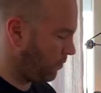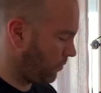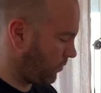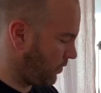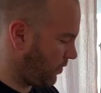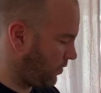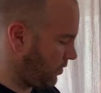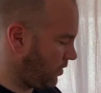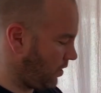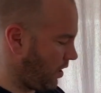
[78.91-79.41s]

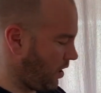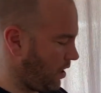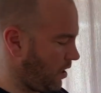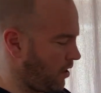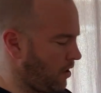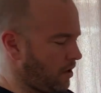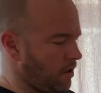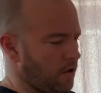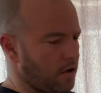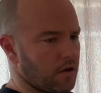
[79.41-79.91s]
Just
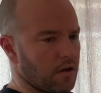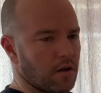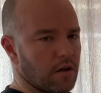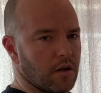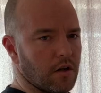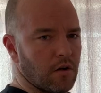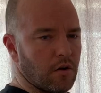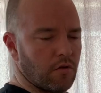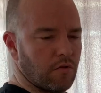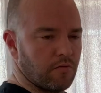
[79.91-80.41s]
an
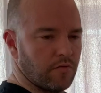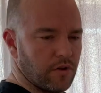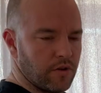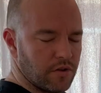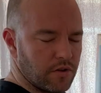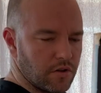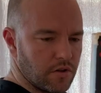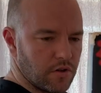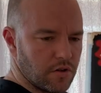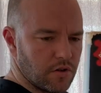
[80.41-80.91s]
old
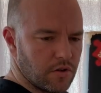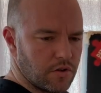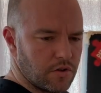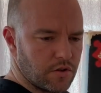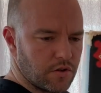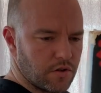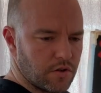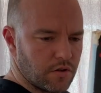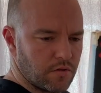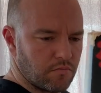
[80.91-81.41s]

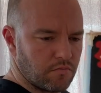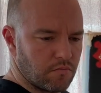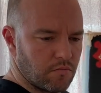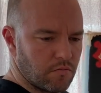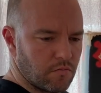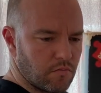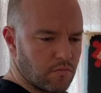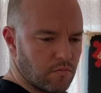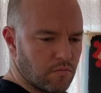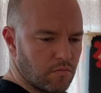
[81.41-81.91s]
vintage
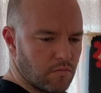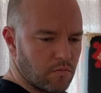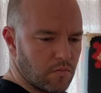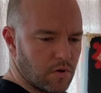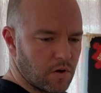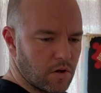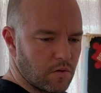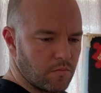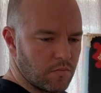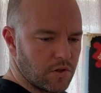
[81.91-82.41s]

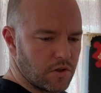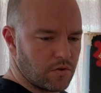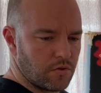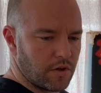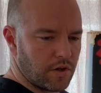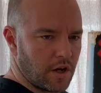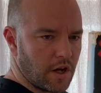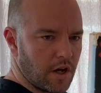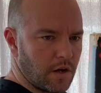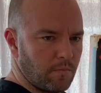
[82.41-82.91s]
mystery
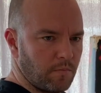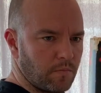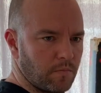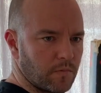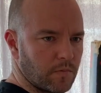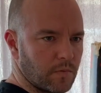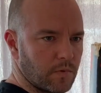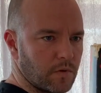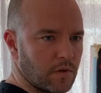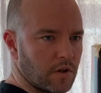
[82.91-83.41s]
game,
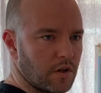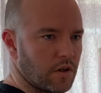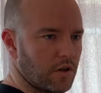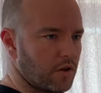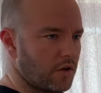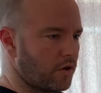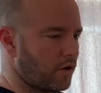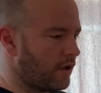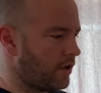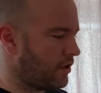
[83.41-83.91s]

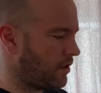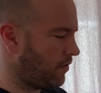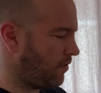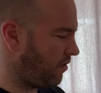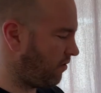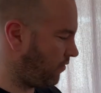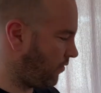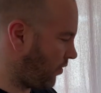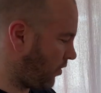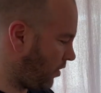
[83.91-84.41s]

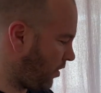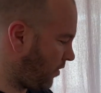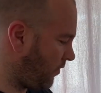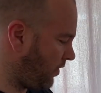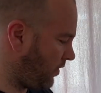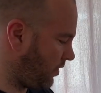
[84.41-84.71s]
1975.